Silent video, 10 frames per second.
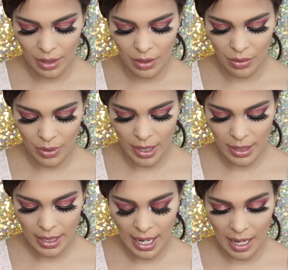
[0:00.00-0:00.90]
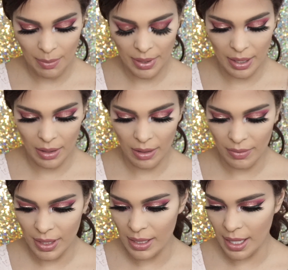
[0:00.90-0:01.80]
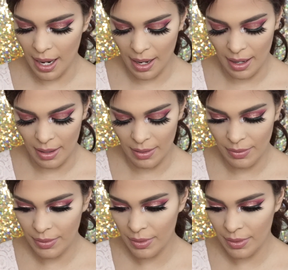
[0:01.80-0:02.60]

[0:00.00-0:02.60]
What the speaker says: annoying tape that all of these have.